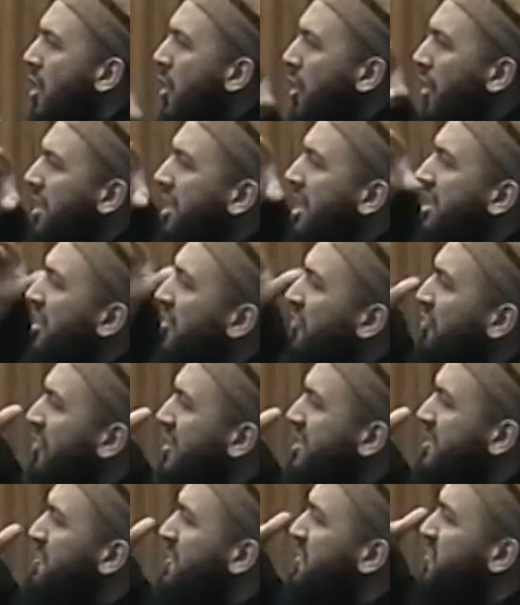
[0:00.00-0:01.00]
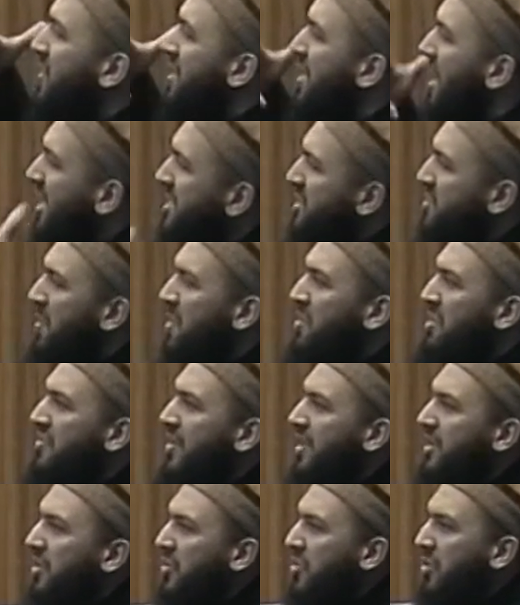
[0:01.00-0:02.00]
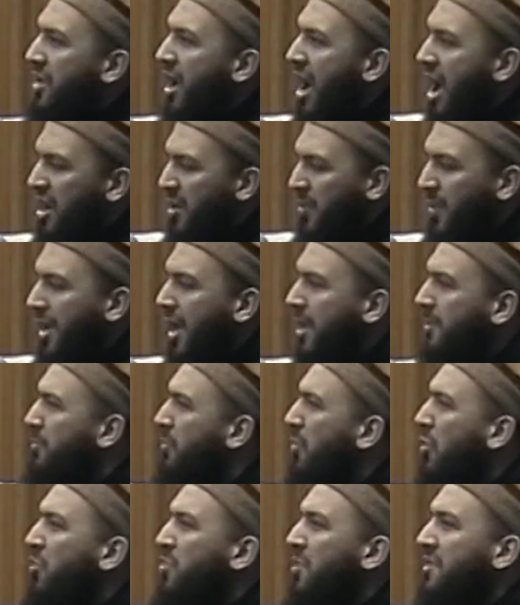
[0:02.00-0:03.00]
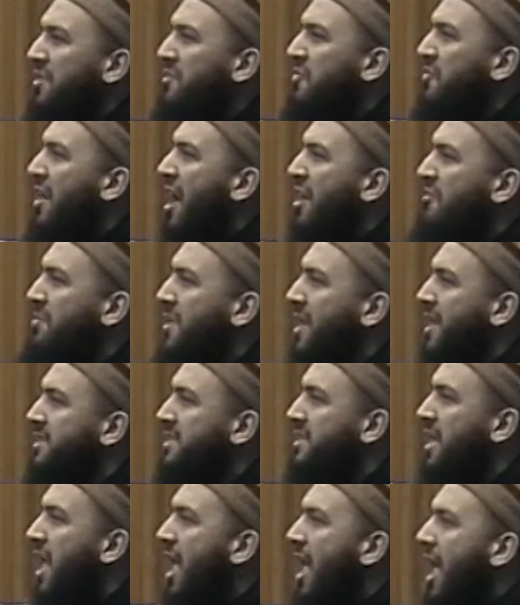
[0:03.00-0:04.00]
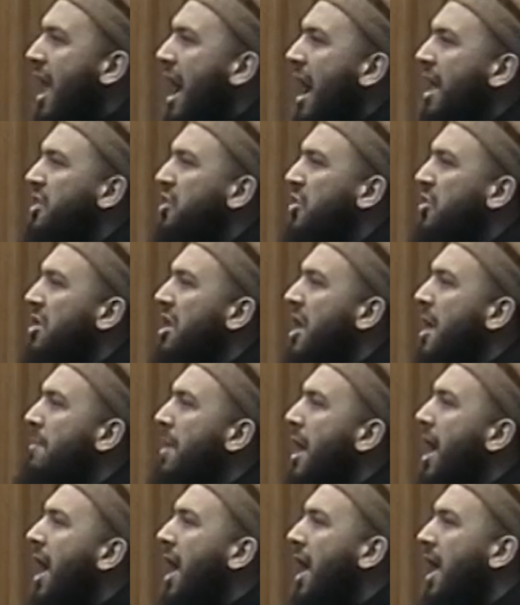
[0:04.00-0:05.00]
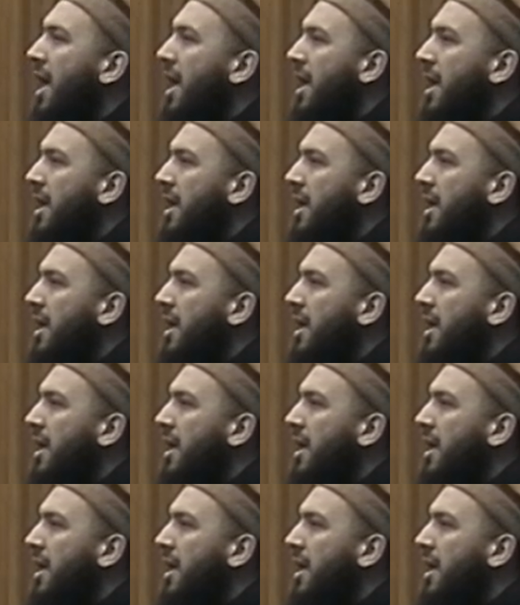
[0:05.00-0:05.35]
Look at the difference between us when we read the Quran and we get bored within five minutes and the ulama.